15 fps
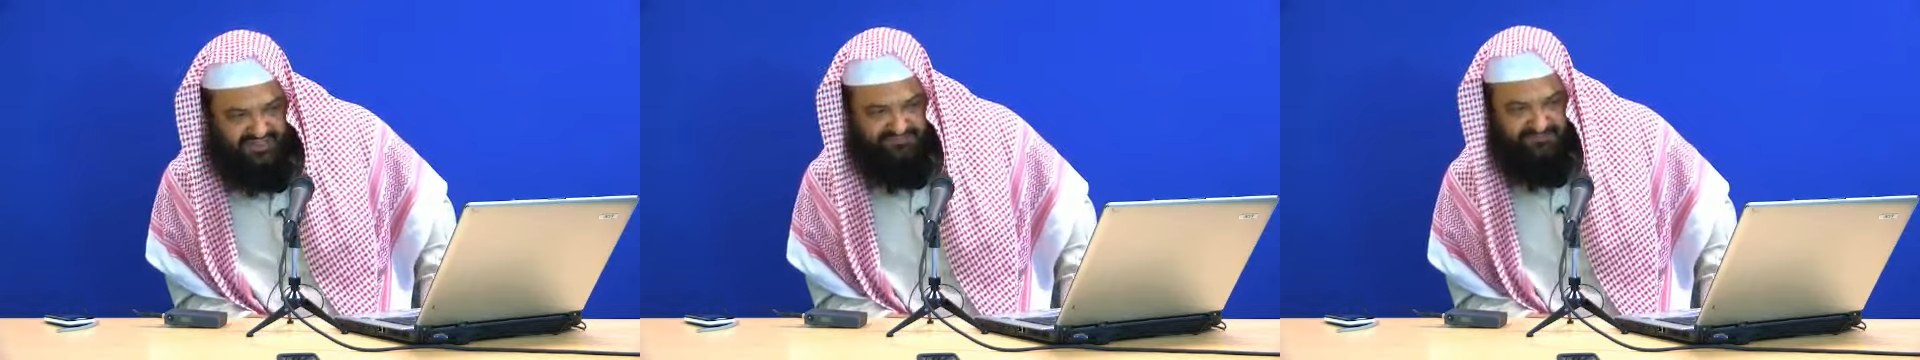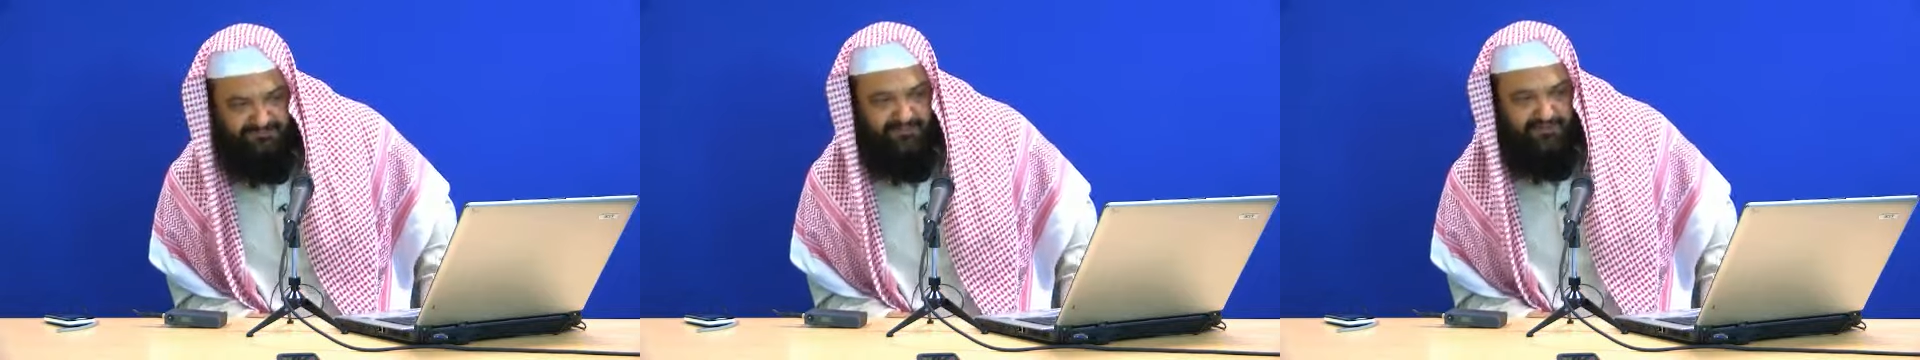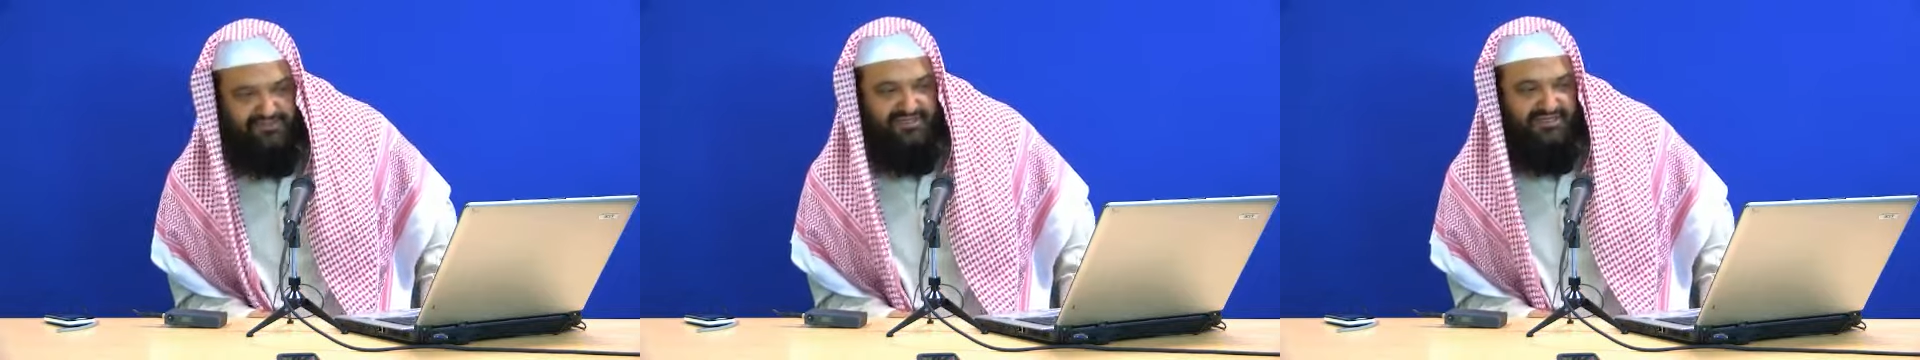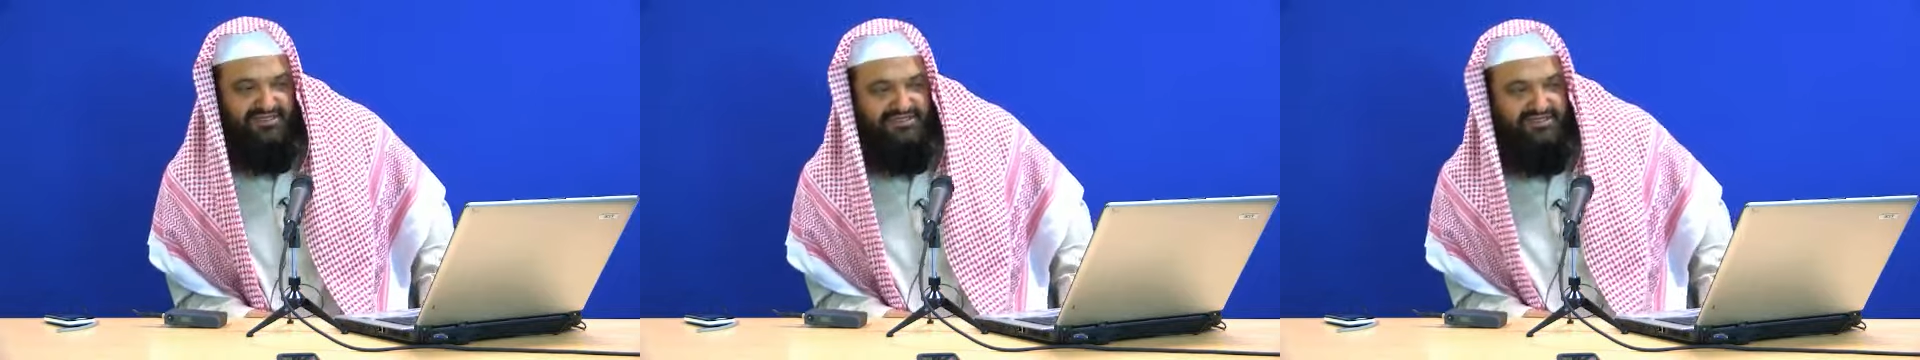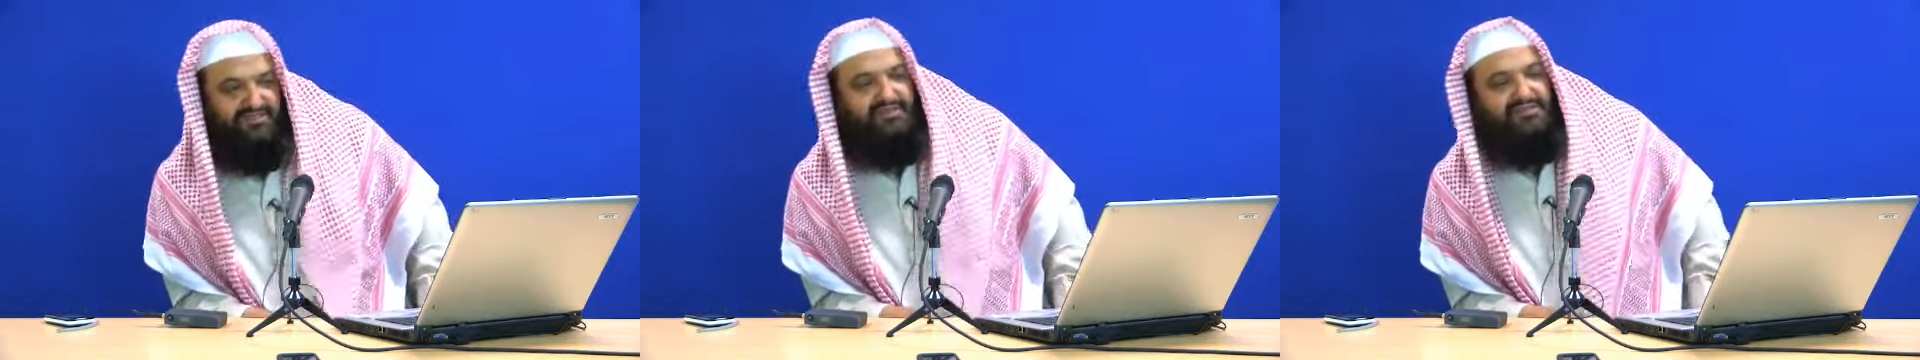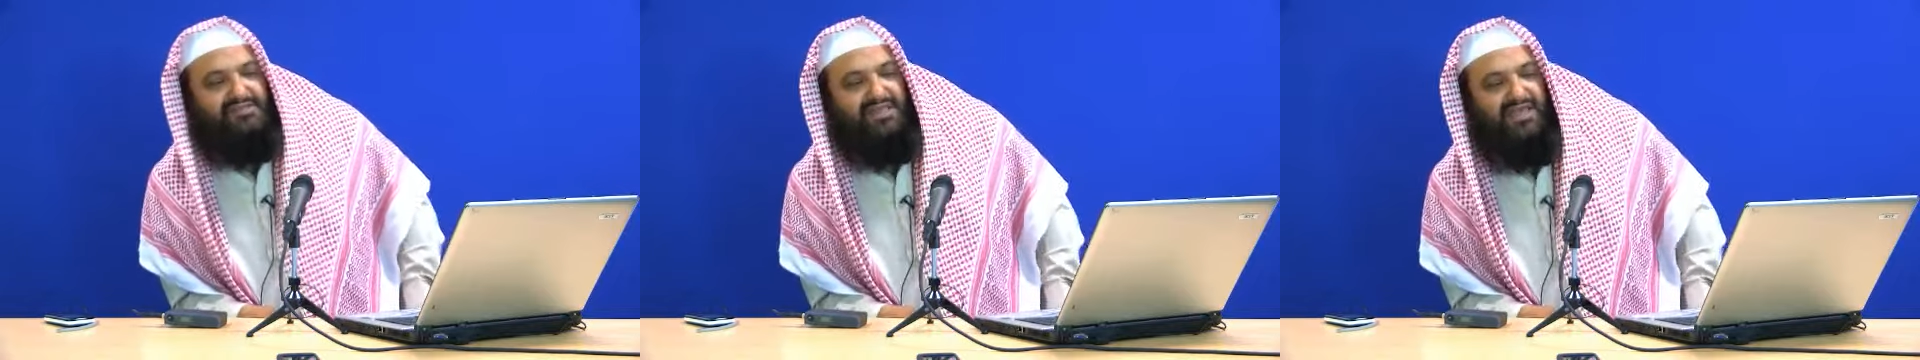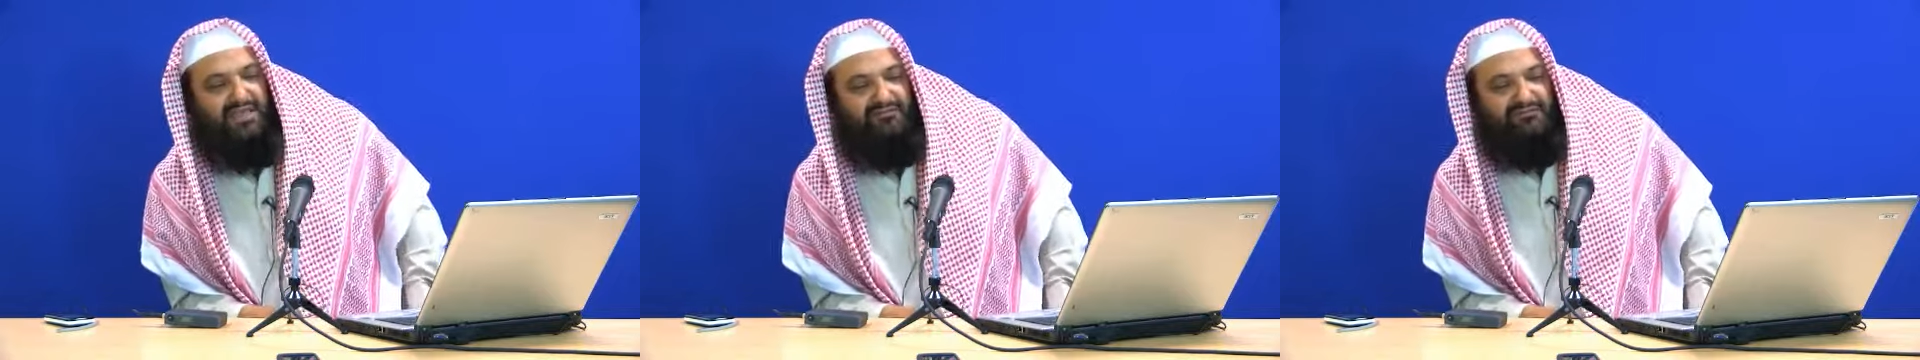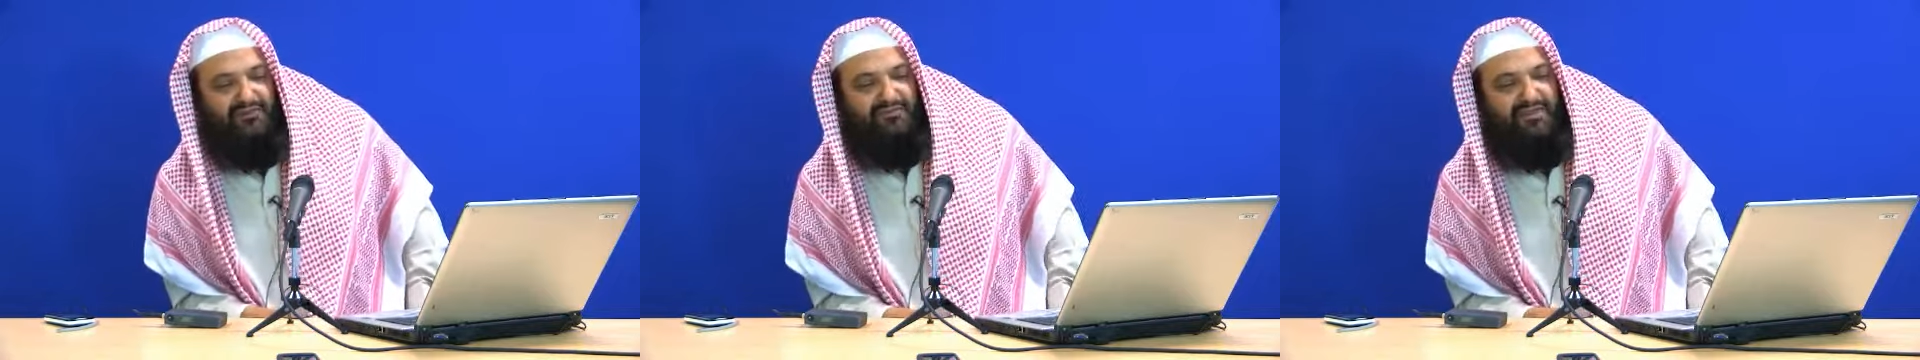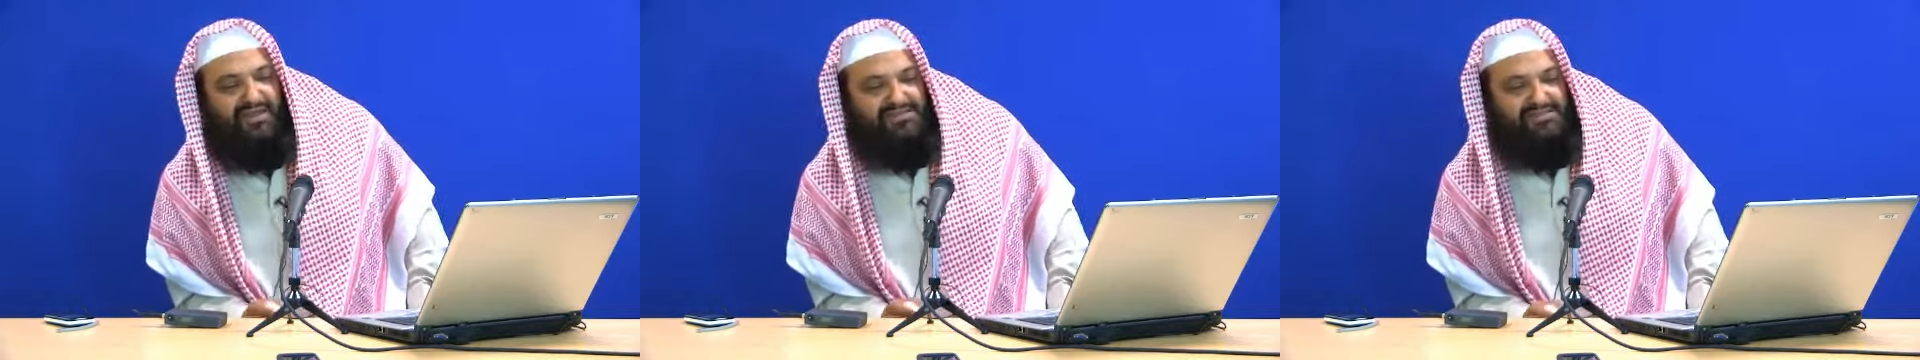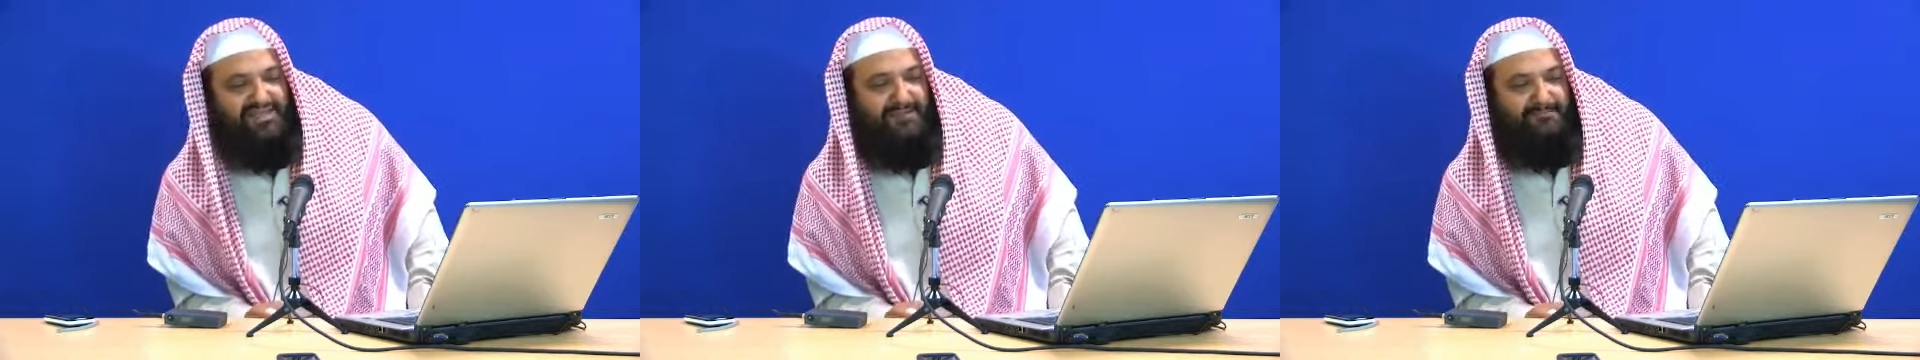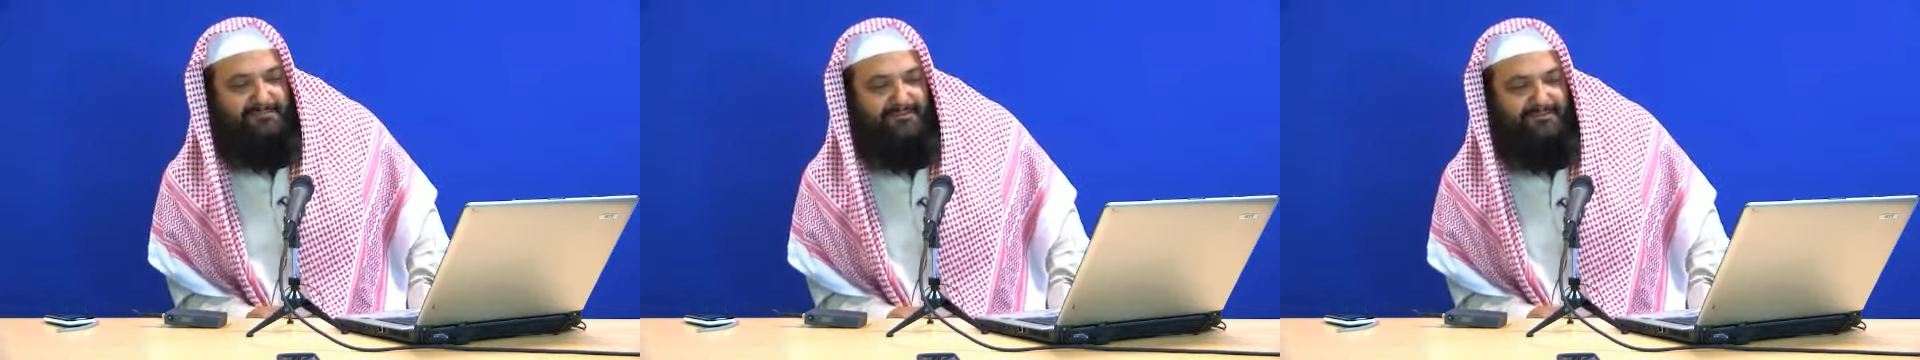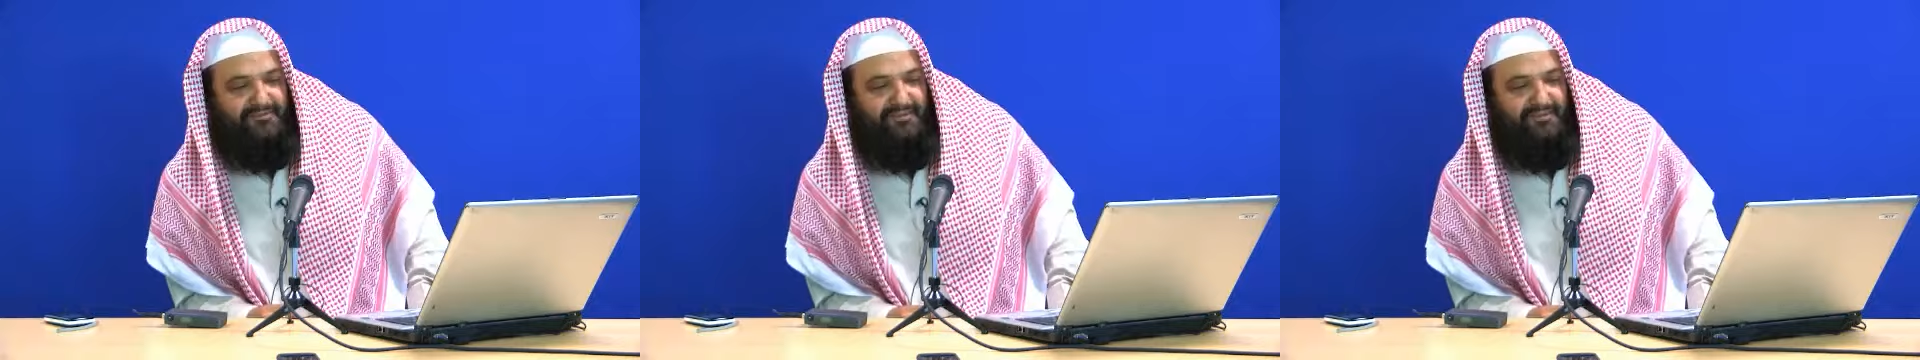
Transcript: If a person is saved from that step,